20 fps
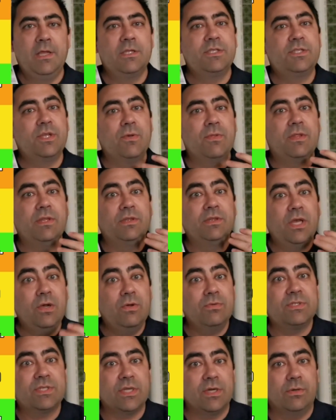So the
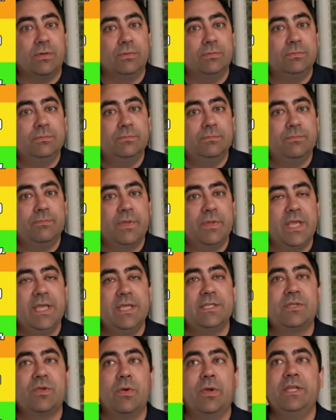low zone
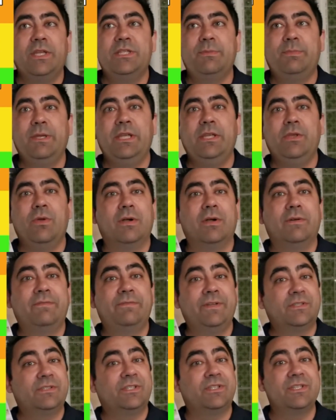is going to be your
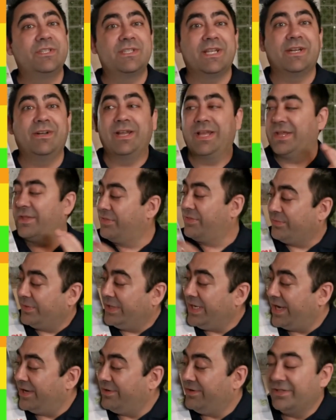filters that are like
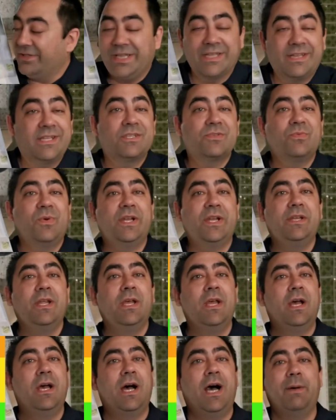300, like this one,
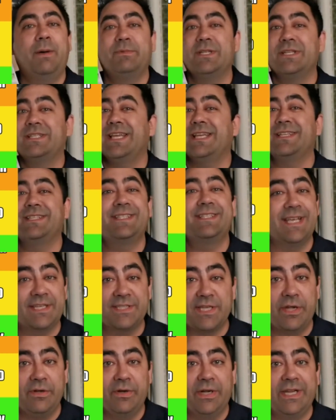up to say
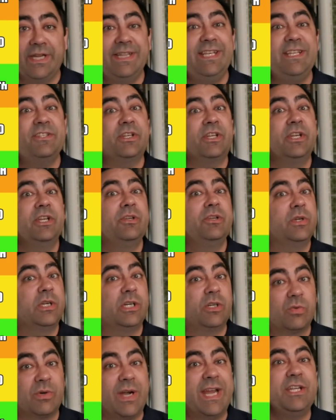600. And these are going to do a
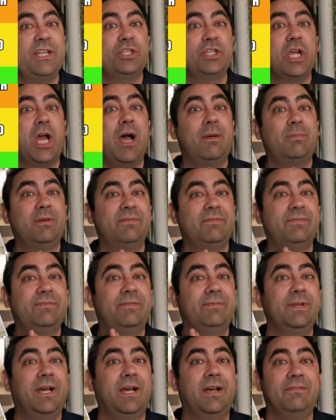great job
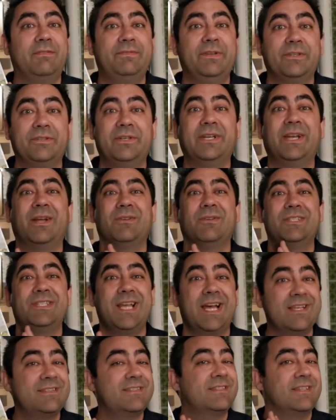of filtering out
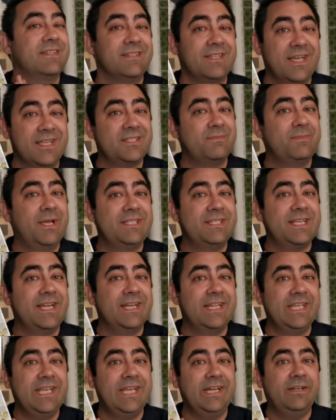dust and dust mites
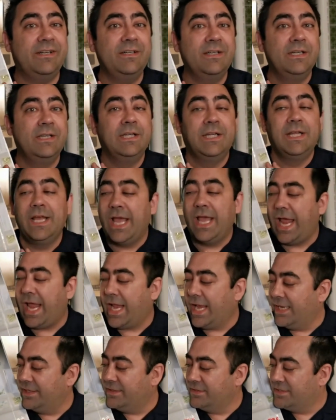out of the air.
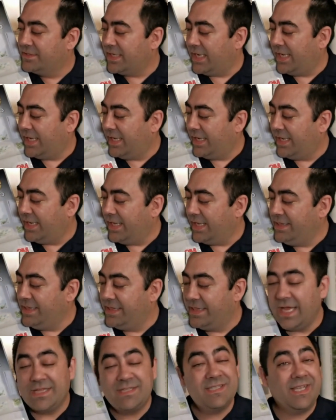And
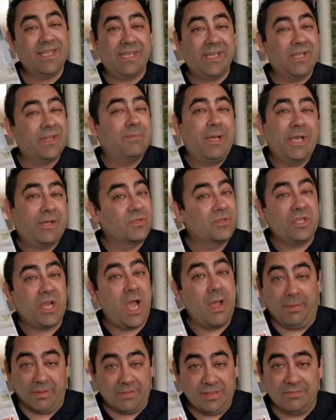that's like at the
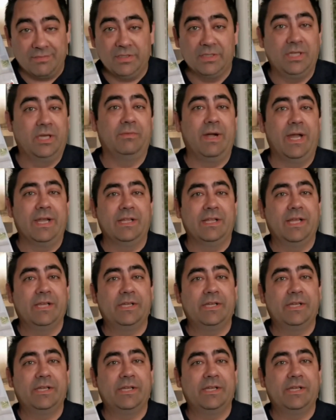microscopic level already.